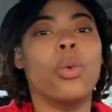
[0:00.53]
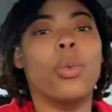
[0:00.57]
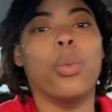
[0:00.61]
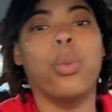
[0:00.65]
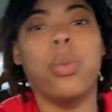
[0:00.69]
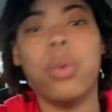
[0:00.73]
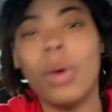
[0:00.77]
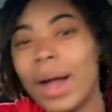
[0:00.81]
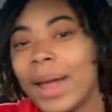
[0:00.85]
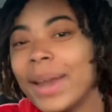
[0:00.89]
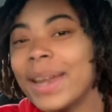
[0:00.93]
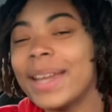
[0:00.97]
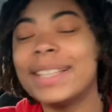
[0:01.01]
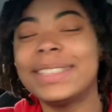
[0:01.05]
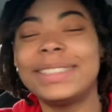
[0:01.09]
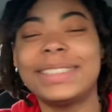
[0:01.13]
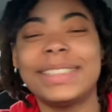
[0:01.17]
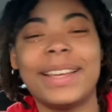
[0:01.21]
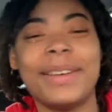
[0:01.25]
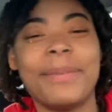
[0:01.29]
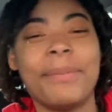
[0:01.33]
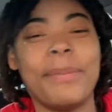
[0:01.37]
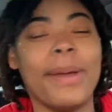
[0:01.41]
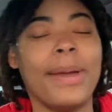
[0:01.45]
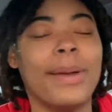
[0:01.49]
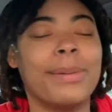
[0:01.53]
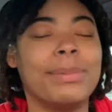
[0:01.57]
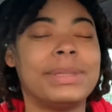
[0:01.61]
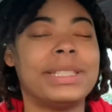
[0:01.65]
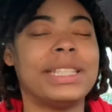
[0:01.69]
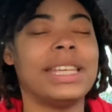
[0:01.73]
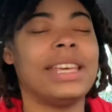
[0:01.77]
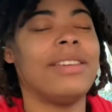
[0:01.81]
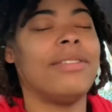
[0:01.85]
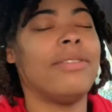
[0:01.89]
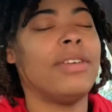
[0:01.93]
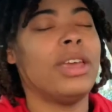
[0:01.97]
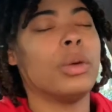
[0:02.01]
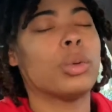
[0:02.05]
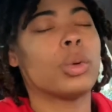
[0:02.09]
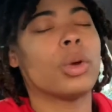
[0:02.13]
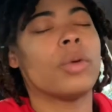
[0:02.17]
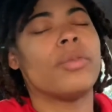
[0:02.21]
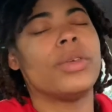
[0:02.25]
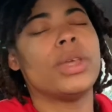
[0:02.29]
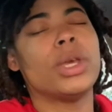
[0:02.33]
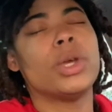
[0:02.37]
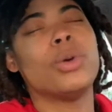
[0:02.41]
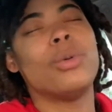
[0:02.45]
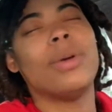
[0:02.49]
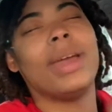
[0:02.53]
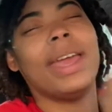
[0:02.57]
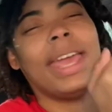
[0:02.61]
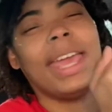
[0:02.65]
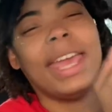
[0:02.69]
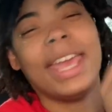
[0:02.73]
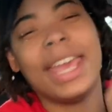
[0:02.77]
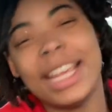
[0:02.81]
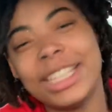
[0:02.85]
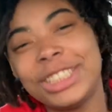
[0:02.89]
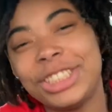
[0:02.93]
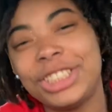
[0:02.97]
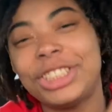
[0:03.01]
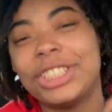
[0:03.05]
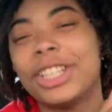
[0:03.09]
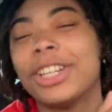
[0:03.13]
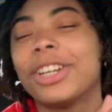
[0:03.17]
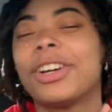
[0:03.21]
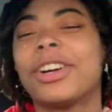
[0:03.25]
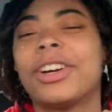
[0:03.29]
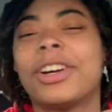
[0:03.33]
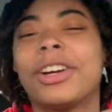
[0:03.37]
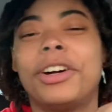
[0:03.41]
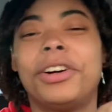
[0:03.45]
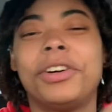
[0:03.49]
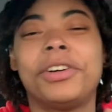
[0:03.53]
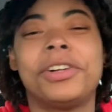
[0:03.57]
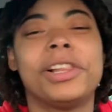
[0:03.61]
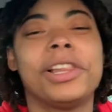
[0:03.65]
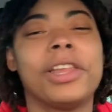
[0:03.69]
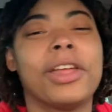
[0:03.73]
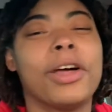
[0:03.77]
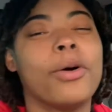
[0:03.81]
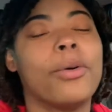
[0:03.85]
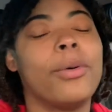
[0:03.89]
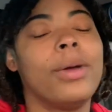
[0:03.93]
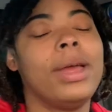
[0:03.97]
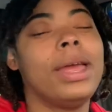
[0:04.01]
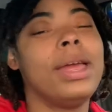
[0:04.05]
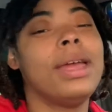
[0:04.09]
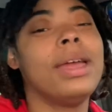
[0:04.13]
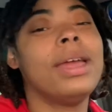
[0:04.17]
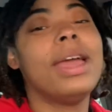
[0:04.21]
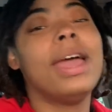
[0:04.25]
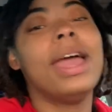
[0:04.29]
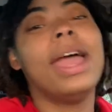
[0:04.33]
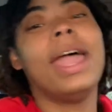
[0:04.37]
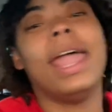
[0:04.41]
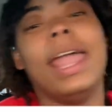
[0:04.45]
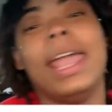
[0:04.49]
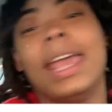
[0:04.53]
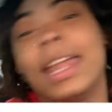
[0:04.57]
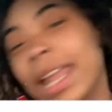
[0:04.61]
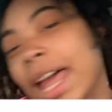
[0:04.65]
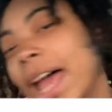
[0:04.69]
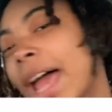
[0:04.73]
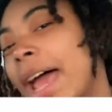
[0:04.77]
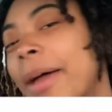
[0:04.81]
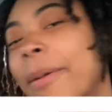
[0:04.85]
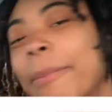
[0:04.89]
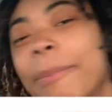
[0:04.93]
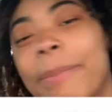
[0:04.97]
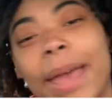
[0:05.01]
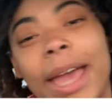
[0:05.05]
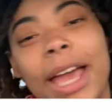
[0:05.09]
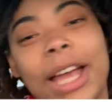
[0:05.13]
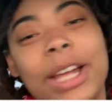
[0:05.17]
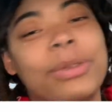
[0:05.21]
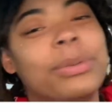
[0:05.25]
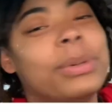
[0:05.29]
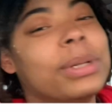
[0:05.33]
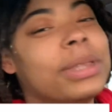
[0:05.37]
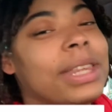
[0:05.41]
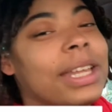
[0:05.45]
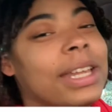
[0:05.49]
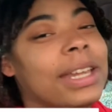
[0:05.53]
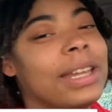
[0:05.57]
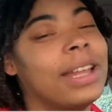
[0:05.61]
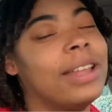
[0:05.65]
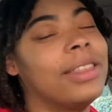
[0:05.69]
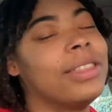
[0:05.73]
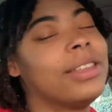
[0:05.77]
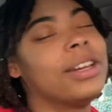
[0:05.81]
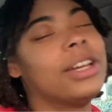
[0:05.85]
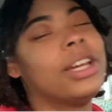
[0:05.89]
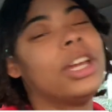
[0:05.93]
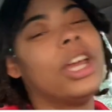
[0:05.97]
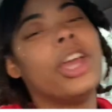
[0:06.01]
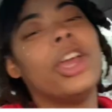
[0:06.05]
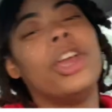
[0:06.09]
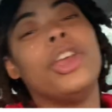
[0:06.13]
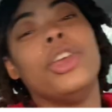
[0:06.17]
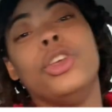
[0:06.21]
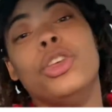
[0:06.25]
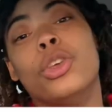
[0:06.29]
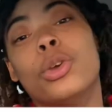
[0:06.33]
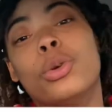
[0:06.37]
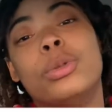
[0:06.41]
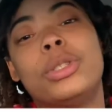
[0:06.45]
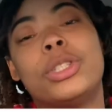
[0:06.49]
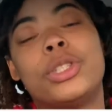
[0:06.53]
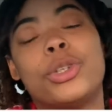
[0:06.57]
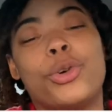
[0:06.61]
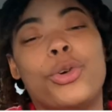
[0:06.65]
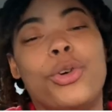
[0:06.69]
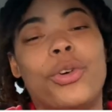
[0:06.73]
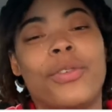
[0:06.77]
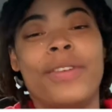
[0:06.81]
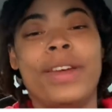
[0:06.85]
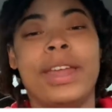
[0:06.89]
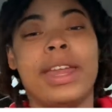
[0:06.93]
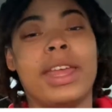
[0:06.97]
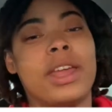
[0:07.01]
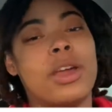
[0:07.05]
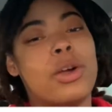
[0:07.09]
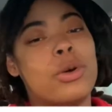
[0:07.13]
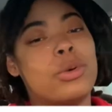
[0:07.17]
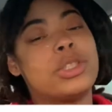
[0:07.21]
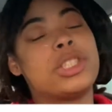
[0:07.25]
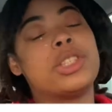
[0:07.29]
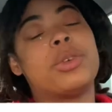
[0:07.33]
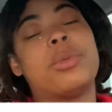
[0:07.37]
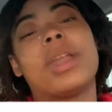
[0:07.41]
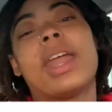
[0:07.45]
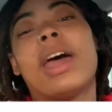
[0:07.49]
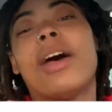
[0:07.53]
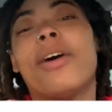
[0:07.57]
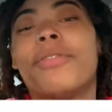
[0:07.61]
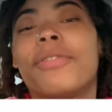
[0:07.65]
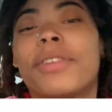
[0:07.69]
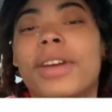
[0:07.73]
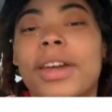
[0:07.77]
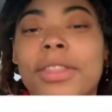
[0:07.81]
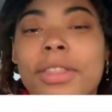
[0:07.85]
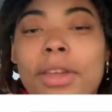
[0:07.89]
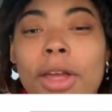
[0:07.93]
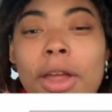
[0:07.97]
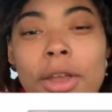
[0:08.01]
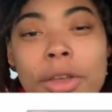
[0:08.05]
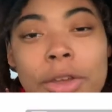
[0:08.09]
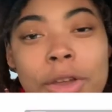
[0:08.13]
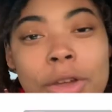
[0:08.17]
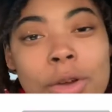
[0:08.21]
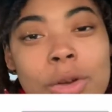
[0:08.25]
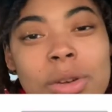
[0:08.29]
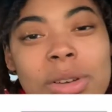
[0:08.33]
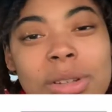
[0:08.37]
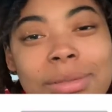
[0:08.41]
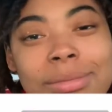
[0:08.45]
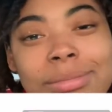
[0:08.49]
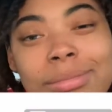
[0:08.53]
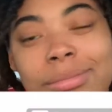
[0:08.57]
What is up, MTV Review? It's your girl Chloe, and I'm back with another YouTube video. So, without further ado,